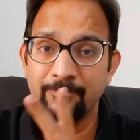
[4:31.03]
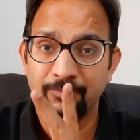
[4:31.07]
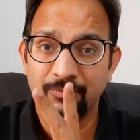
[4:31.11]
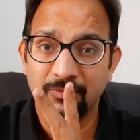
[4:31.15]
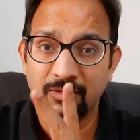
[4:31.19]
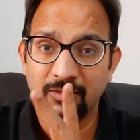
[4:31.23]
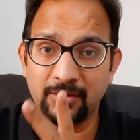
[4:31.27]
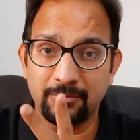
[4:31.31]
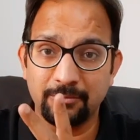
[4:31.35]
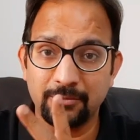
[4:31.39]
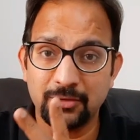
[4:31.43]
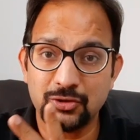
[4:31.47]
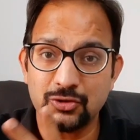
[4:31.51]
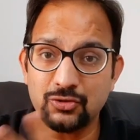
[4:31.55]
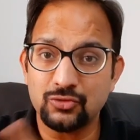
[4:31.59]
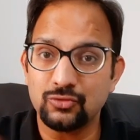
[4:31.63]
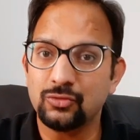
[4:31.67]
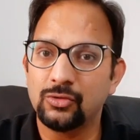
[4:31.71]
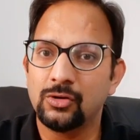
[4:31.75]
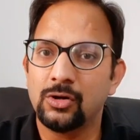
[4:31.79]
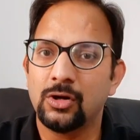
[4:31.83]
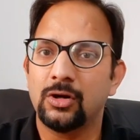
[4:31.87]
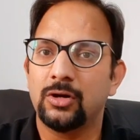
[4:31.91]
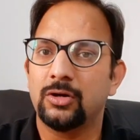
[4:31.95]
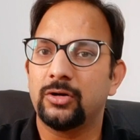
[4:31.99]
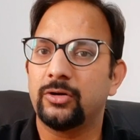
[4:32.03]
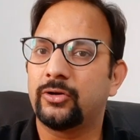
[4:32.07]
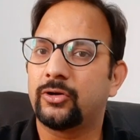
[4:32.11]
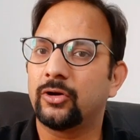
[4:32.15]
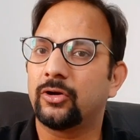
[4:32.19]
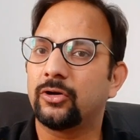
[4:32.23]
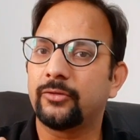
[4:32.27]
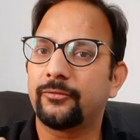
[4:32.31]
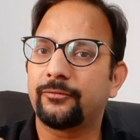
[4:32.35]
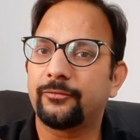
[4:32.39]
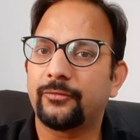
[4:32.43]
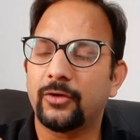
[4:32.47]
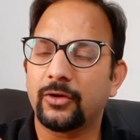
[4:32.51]
Number two,
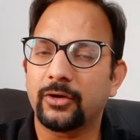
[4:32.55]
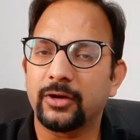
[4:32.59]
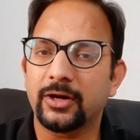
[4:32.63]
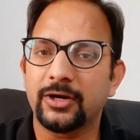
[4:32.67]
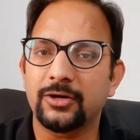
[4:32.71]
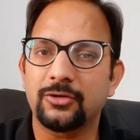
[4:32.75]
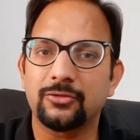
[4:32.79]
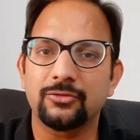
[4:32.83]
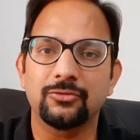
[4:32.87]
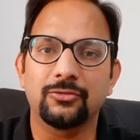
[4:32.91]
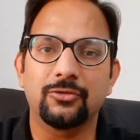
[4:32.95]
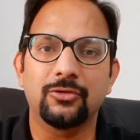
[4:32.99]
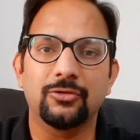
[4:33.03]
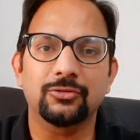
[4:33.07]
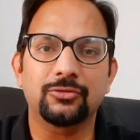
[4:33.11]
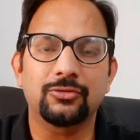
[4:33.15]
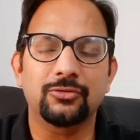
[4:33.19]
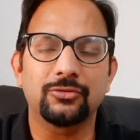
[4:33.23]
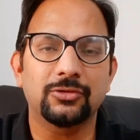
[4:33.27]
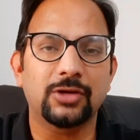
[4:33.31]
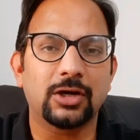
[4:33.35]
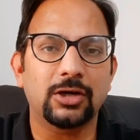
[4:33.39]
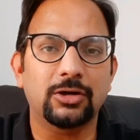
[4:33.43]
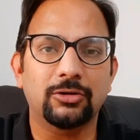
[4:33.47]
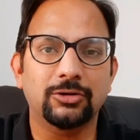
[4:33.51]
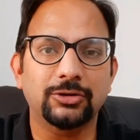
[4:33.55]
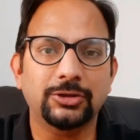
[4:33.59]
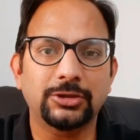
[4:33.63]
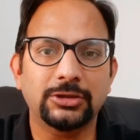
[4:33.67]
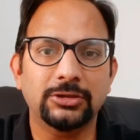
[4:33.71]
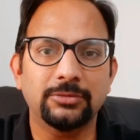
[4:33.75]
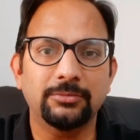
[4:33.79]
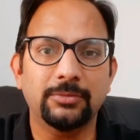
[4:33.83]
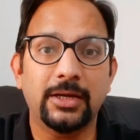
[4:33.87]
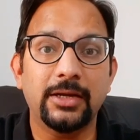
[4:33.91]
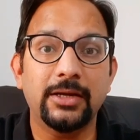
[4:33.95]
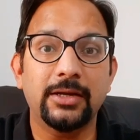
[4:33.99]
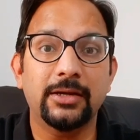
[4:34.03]
don't forget to go through the
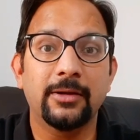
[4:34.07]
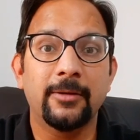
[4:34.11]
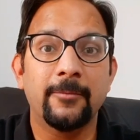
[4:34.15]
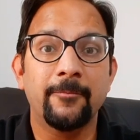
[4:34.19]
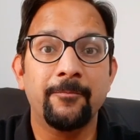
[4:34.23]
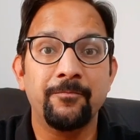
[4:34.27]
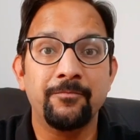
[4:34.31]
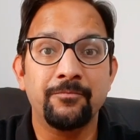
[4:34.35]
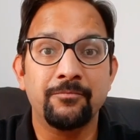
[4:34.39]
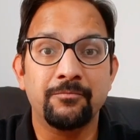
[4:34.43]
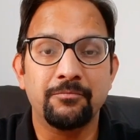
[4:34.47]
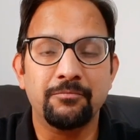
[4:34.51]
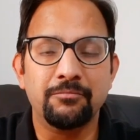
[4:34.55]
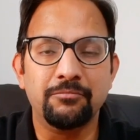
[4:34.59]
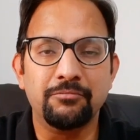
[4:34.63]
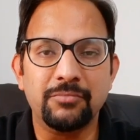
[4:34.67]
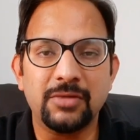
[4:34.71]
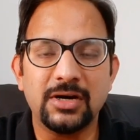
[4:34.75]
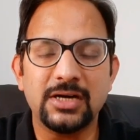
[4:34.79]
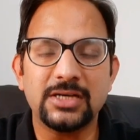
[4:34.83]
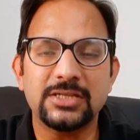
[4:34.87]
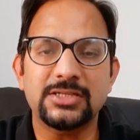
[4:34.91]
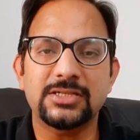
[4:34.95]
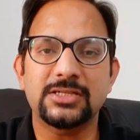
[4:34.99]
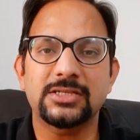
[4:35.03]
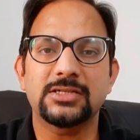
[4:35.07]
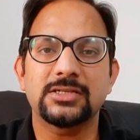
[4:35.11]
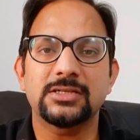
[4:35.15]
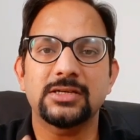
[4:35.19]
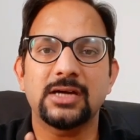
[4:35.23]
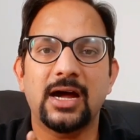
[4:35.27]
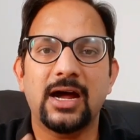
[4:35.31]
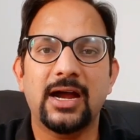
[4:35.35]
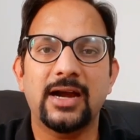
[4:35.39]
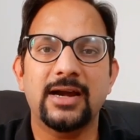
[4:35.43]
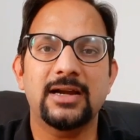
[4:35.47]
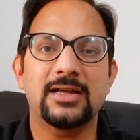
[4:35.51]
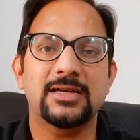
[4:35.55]
question bank, must
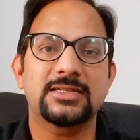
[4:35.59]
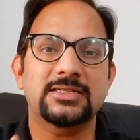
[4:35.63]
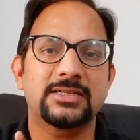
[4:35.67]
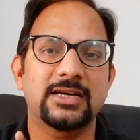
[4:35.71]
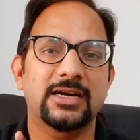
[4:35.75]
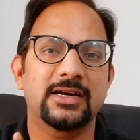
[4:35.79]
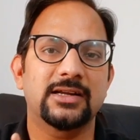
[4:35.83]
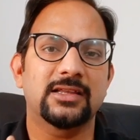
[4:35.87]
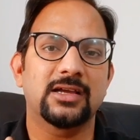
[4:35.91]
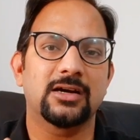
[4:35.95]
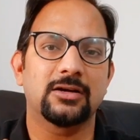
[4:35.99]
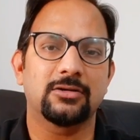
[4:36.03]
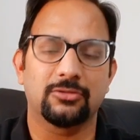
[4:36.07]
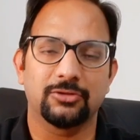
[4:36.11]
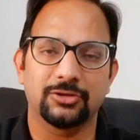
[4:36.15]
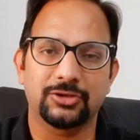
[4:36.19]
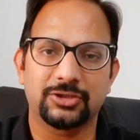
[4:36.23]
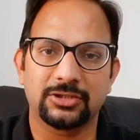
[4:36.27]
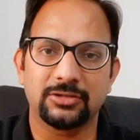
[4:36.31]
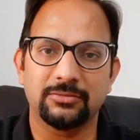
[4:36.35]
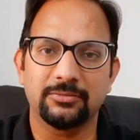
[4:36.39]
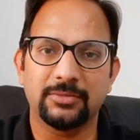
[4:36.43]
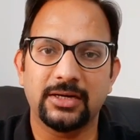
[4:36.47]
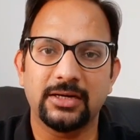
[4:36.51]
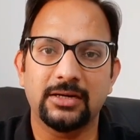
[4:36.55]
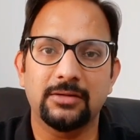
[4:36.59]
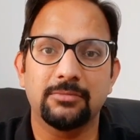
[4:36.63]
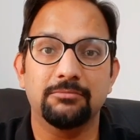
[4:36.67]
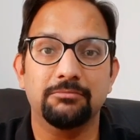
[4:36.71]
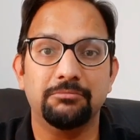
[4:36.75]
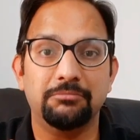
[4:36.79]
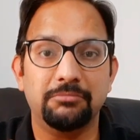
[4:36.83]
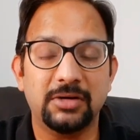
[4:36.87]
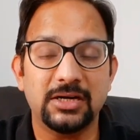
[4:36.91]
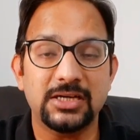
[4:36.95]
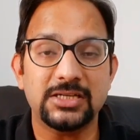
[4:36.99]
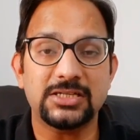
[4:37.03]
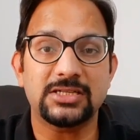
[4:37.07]
understand the question bank,
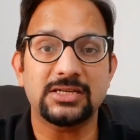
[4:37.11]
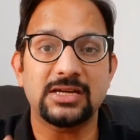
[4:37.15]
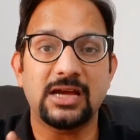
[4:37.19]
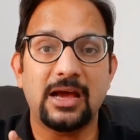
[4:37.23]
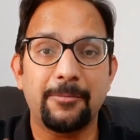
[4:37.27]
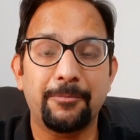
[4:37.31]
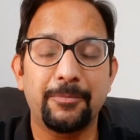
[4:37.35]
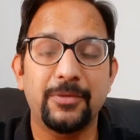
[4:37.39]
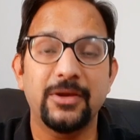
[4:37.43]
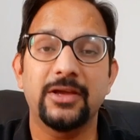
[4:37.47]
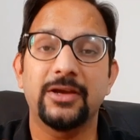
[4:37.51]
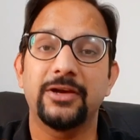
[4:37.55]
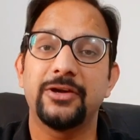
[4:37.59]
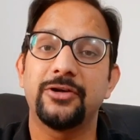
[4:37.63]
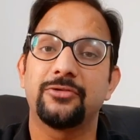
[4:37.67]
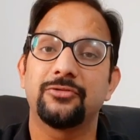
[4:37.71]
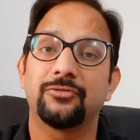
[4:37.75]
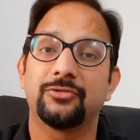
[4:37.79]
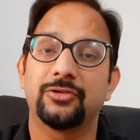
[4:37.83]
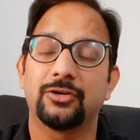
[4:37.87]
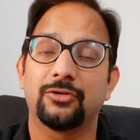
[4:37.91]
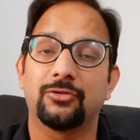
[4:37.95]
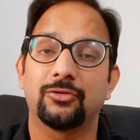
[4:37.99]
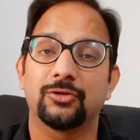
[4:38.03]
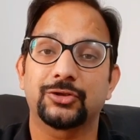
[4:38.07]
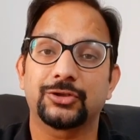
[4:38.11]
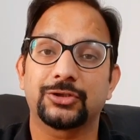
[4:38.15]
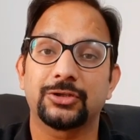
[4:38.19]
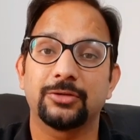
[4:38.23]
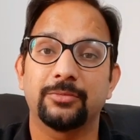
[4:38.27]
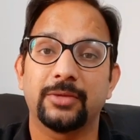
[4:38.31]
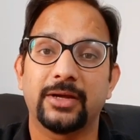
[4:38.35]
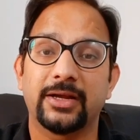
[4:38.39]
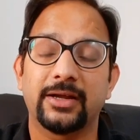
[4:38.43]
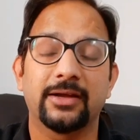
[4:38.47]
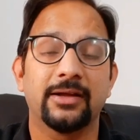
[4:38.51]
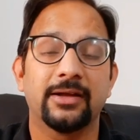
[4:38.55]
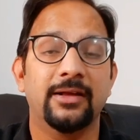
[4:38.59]
must appear into the question
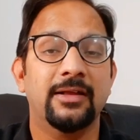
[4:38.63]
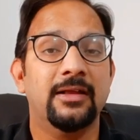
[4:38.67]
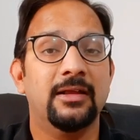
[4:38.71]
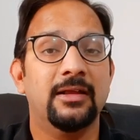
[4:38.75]
bank